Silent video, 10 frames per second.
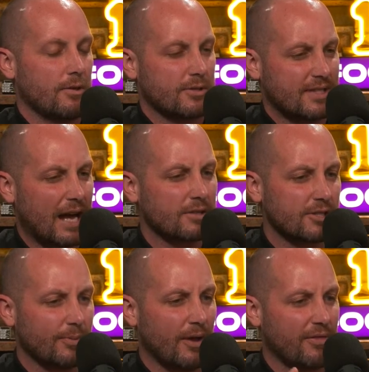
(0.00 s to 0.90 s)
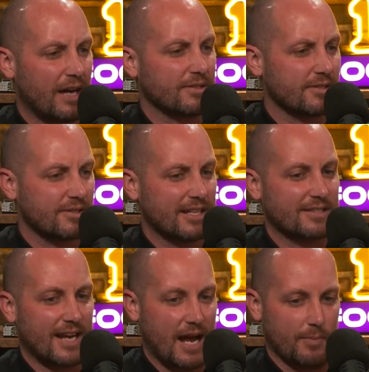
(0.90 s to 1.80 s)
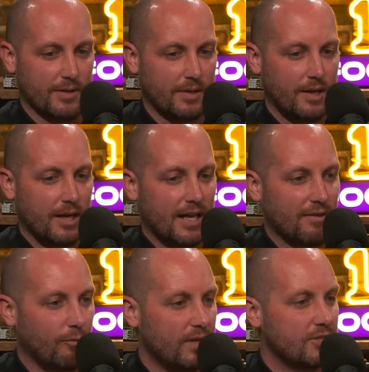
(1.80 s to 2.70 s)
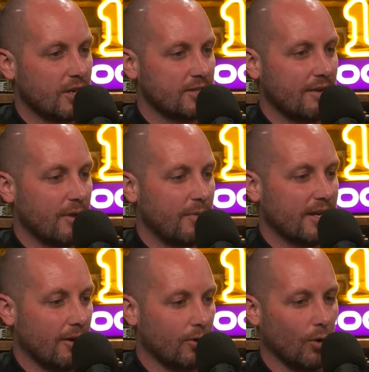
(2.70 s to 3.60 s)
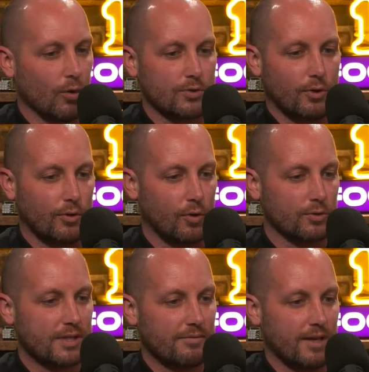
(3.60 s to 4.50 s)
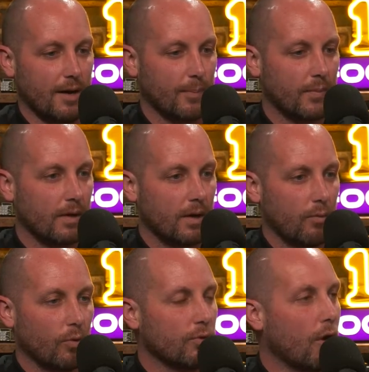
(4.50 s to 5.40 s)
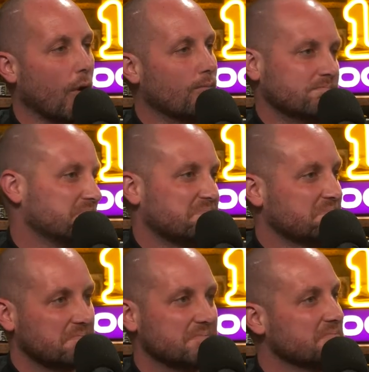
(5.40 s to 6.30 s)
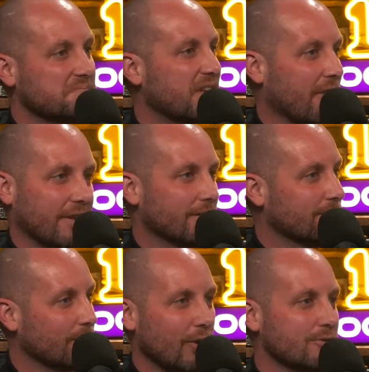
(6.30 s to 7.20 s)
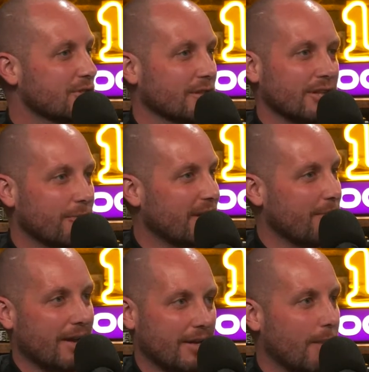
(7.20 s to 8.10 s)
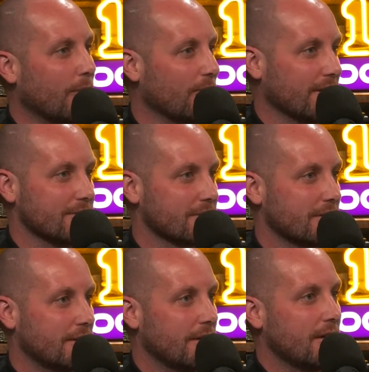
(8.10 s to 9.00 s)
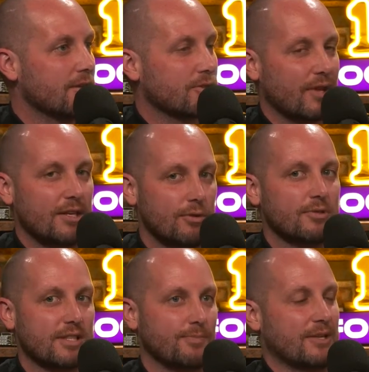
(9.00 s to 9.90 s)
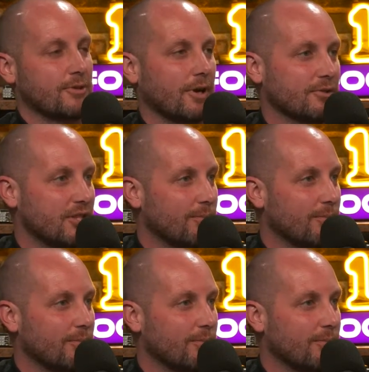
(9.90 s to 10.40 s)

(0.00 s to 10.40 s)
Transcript: There's thousands upon thousands of things that happen. And if we judge everybody on goals or goals given up, we'll know nothing. We'll know just a little bit about a couple players. So they use this metric called G+.